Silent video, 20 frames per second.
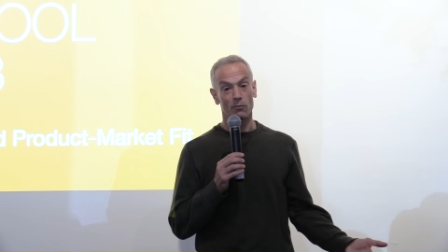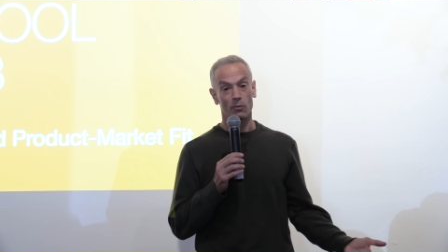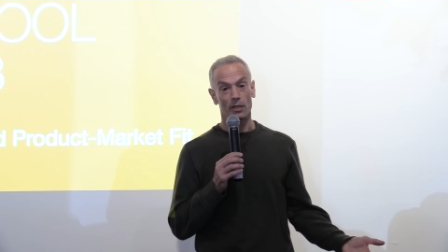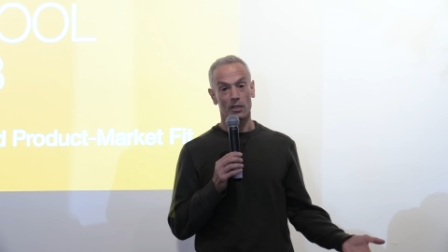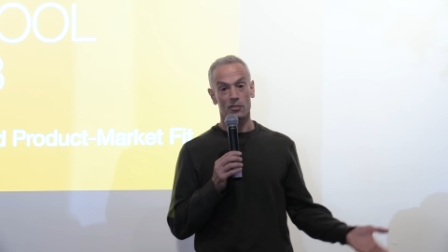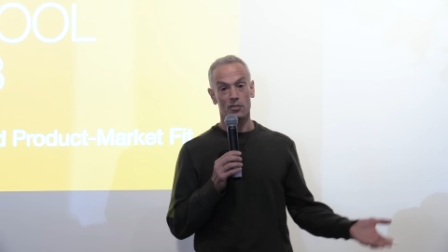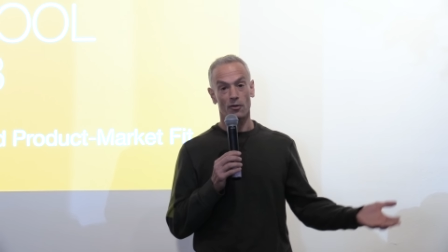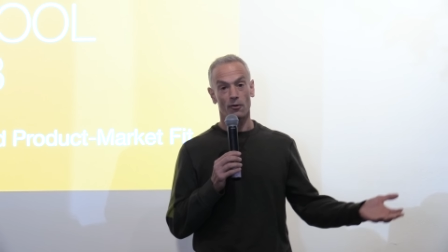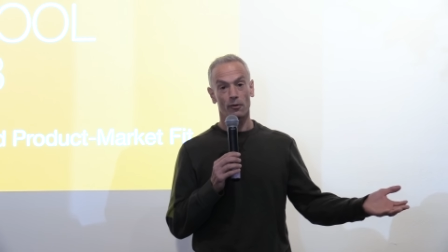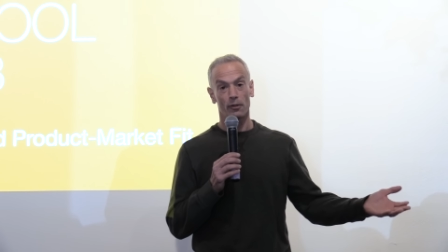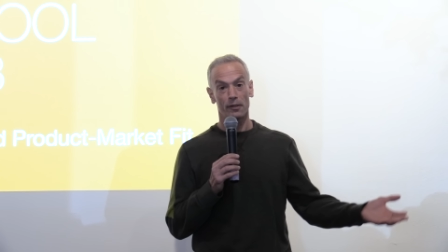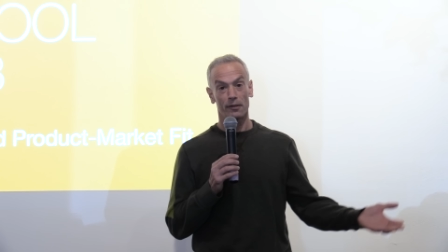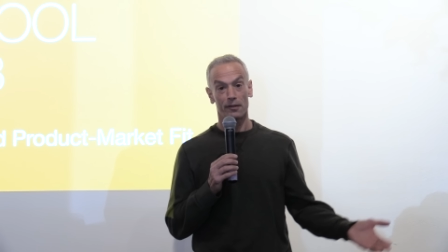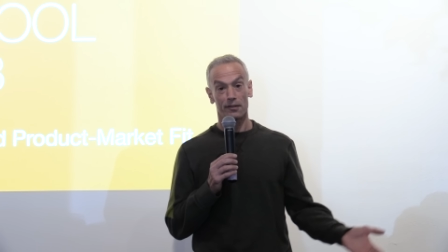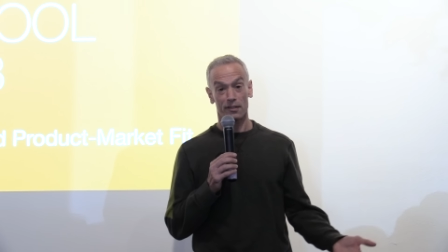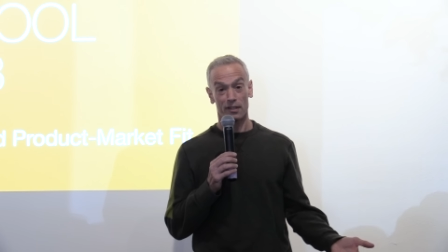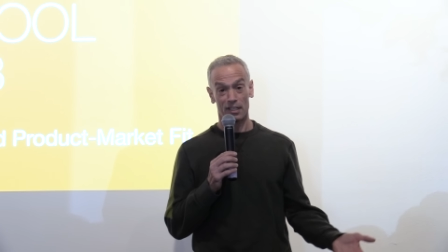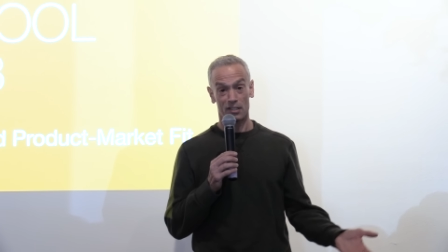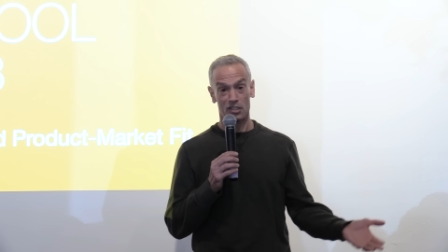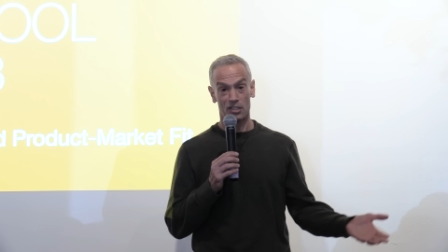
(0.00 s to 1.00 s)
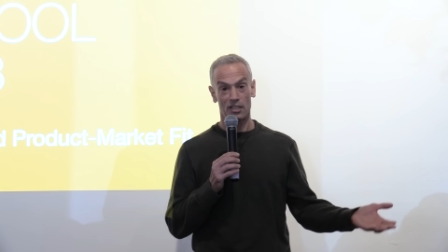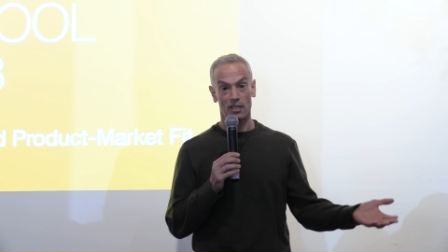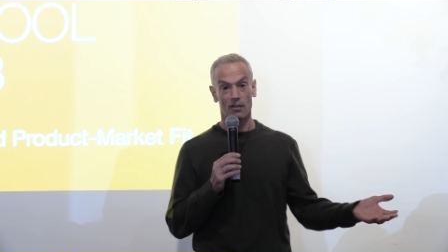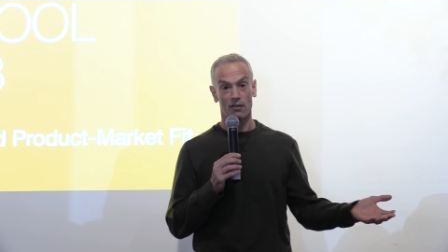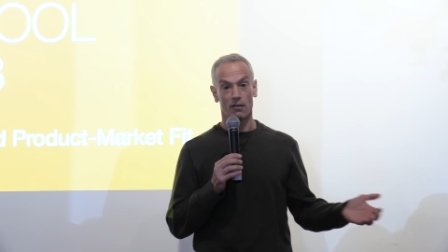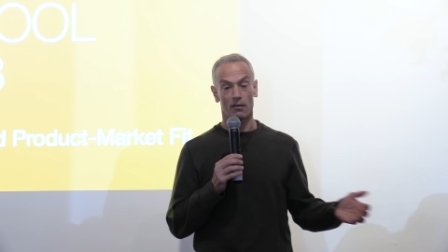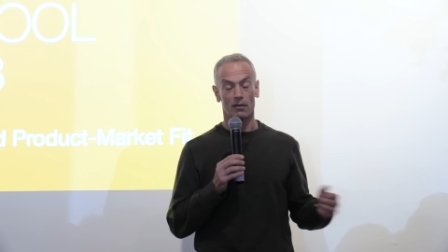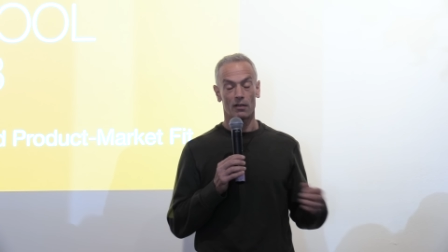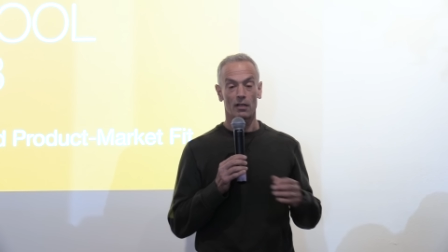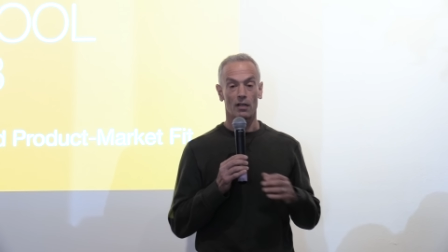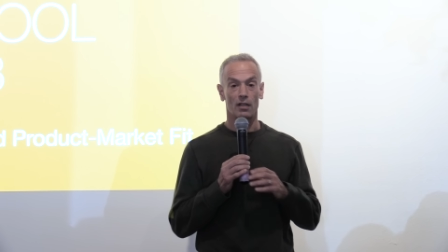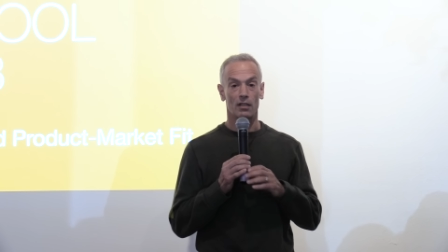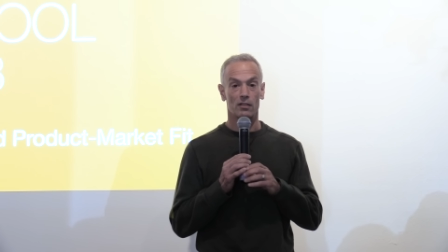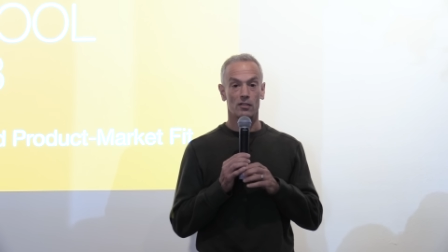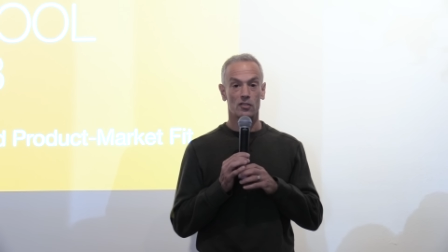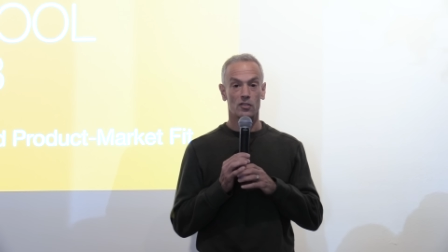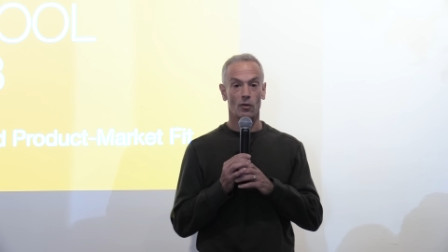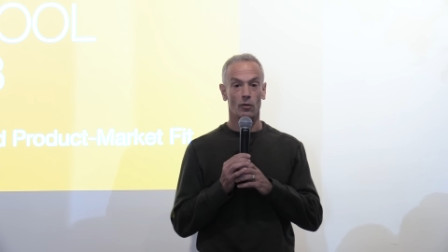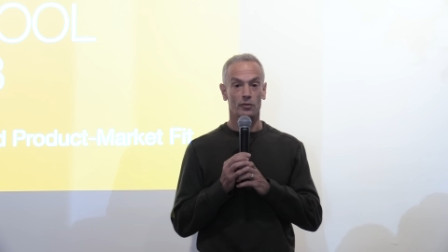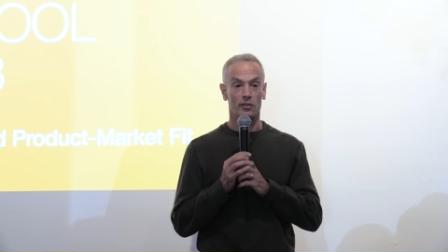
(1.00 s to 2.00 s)
which earlier this year
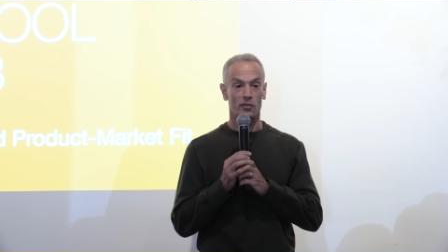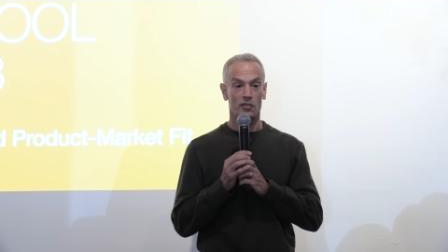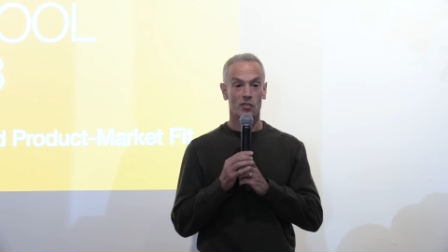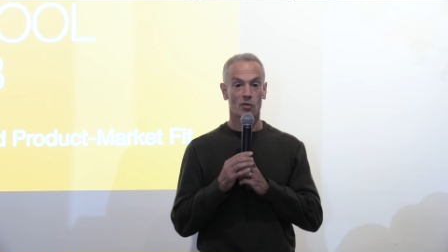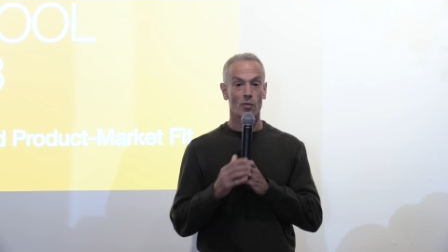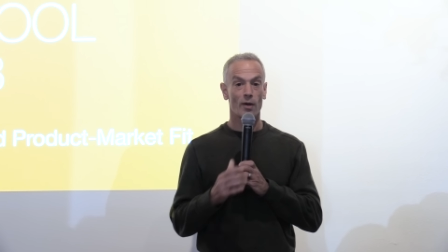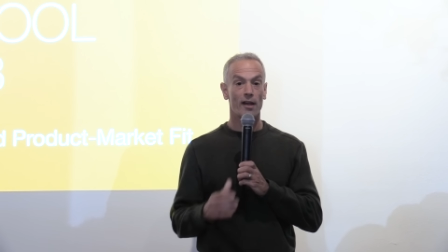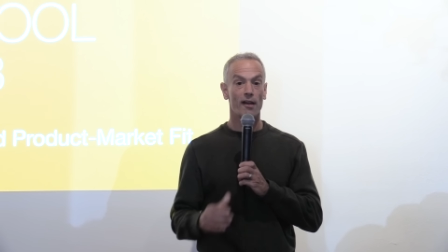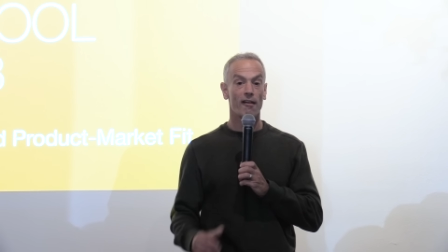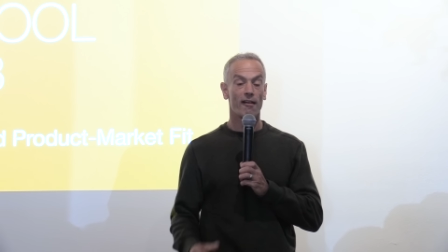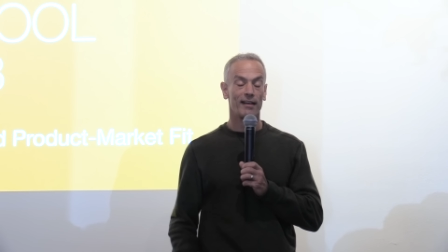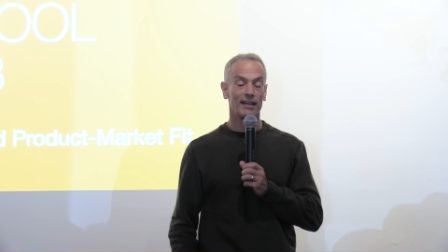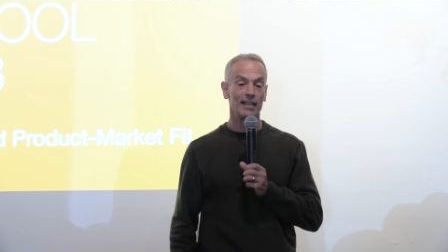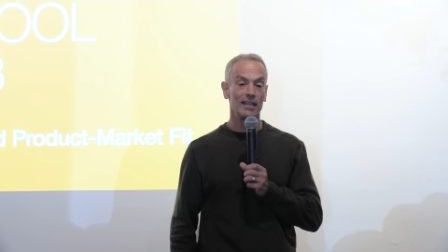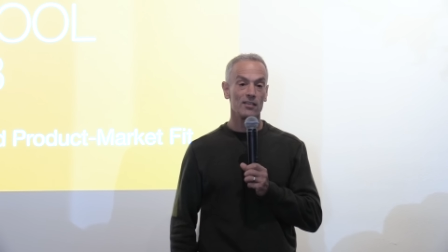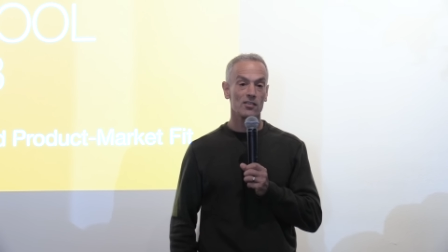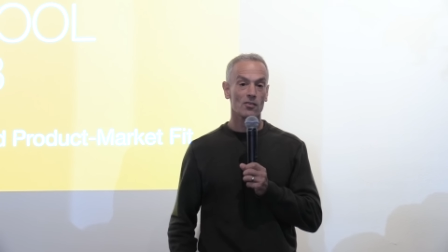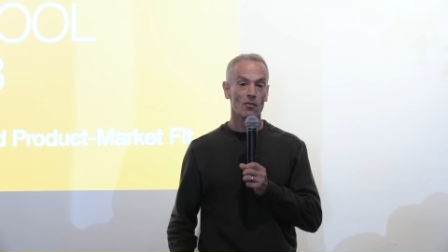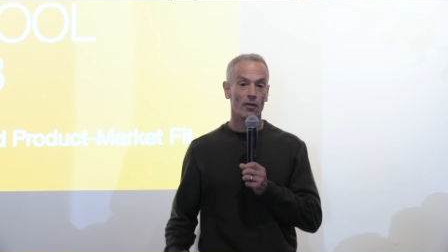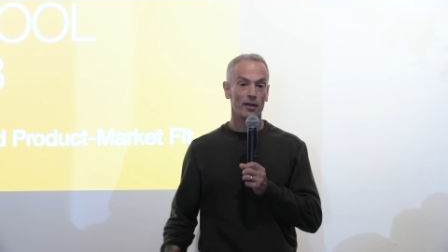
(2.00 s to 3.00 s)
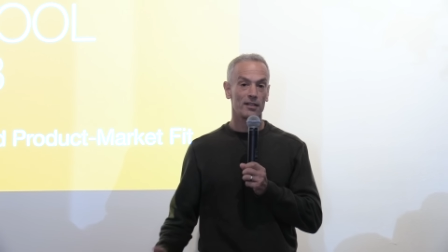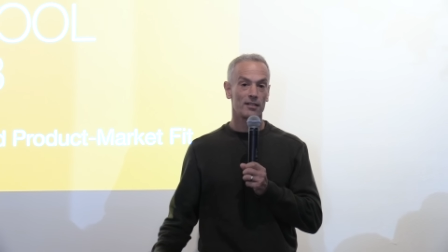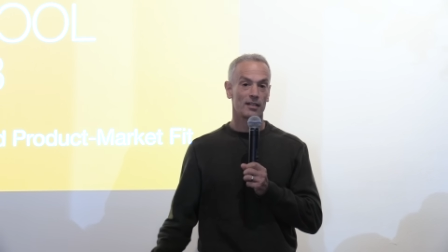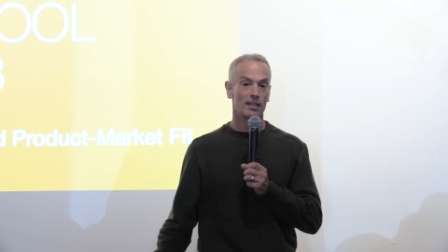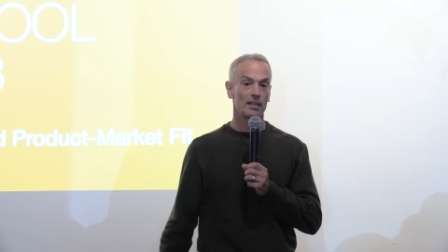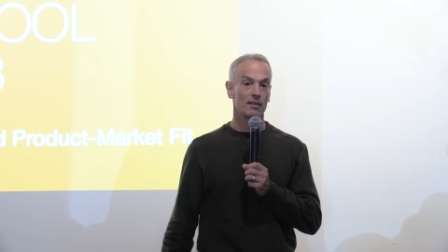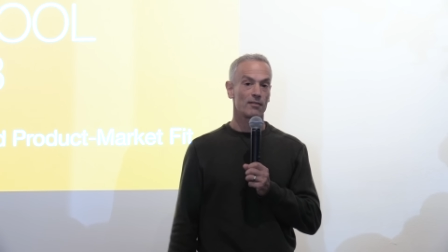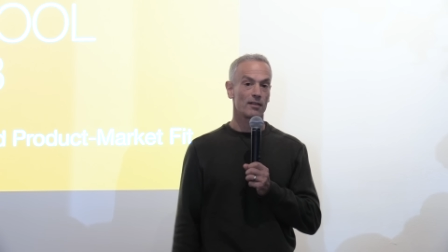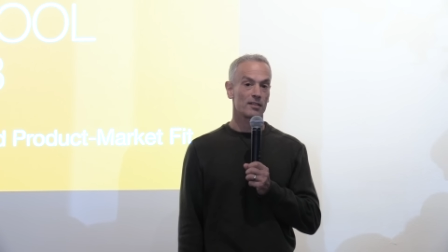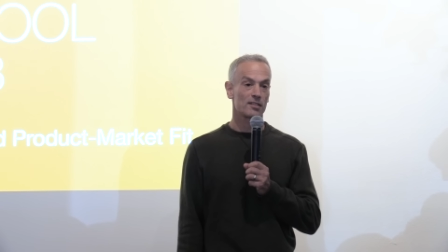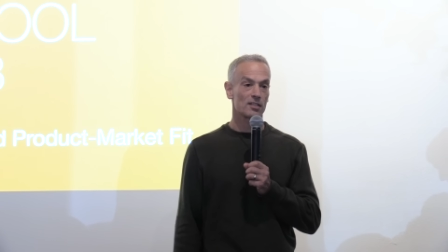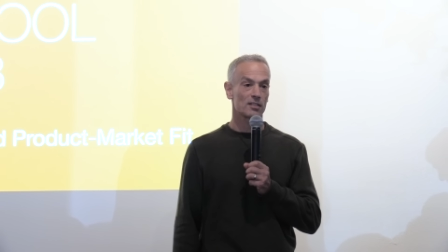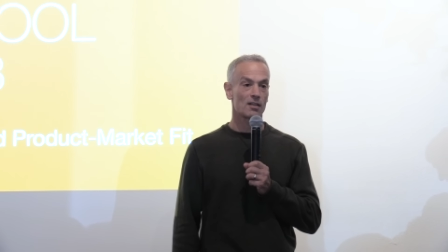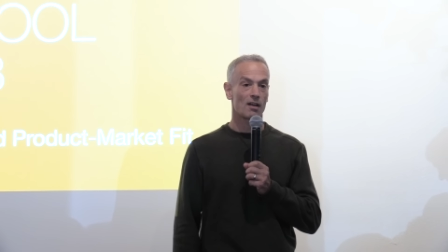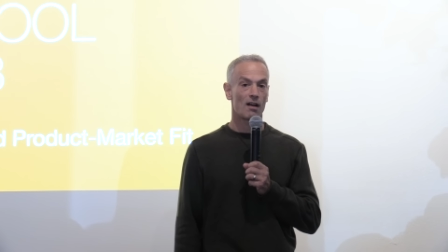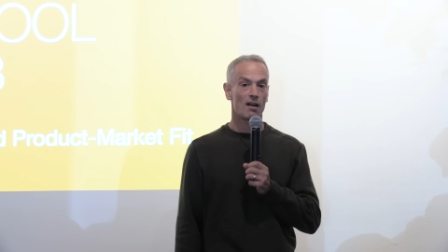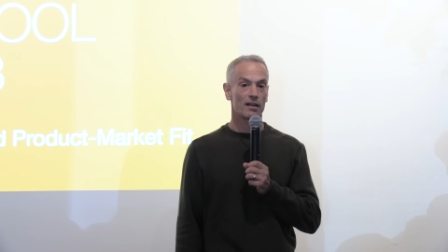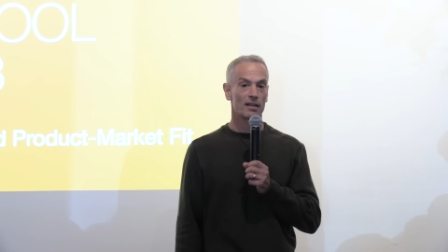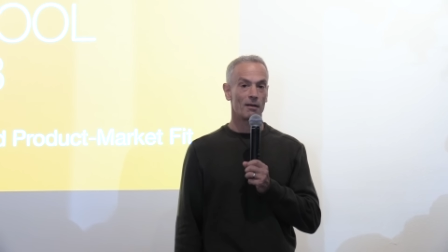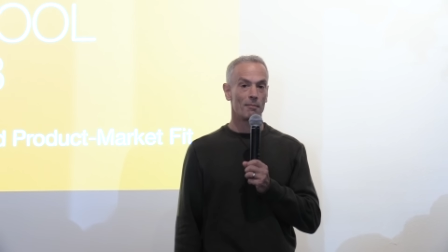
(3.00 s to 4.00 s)
sold to Square, and he's going to give us a
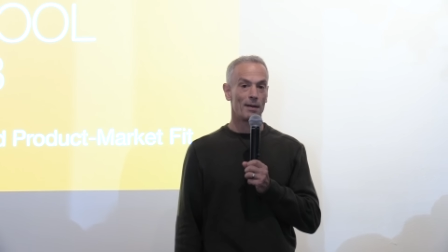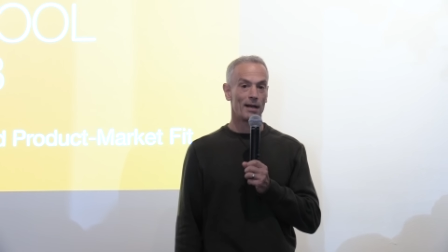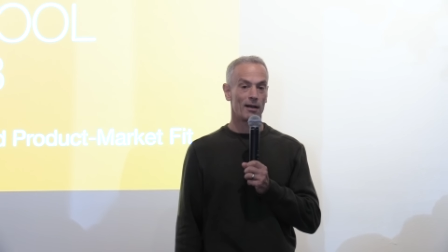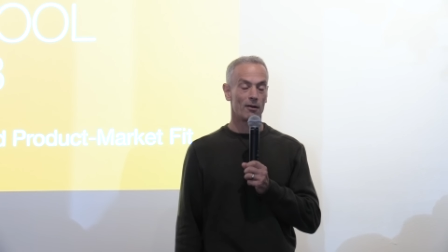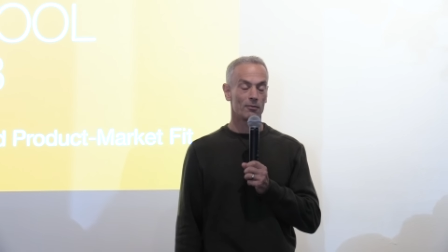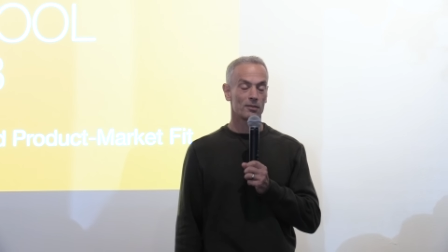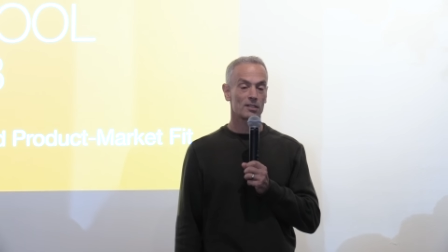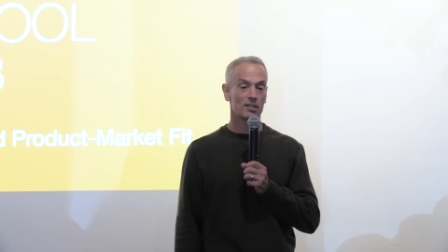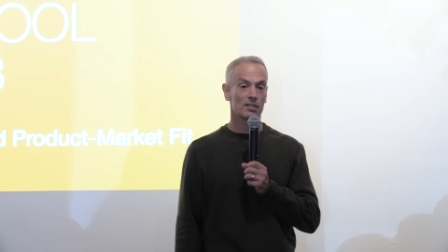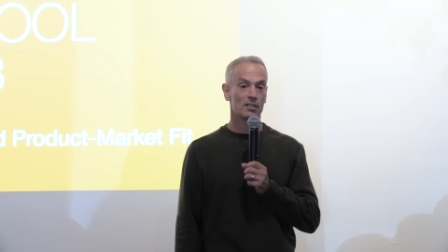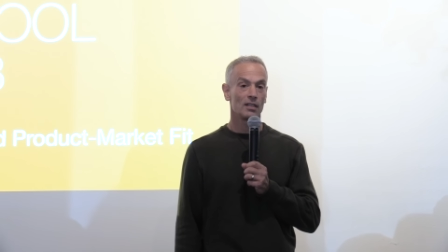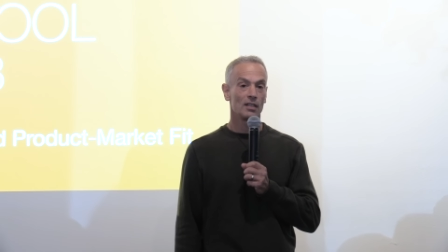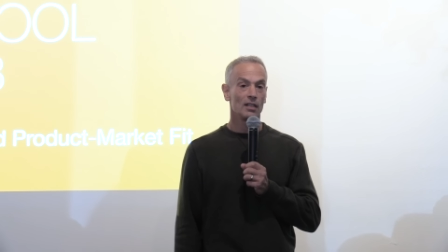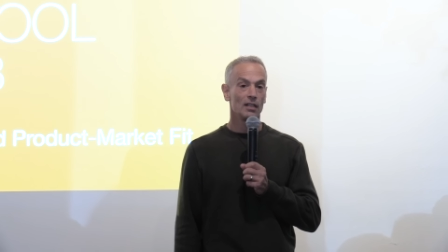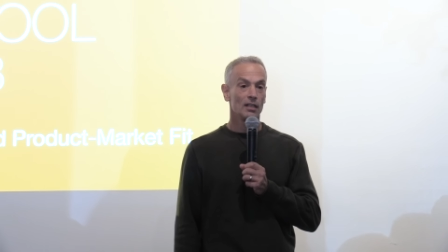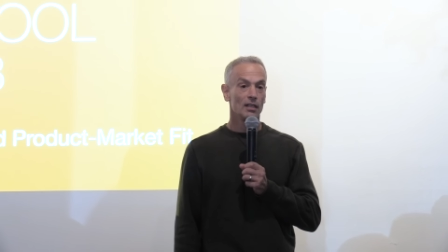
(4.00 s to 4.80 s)
talk about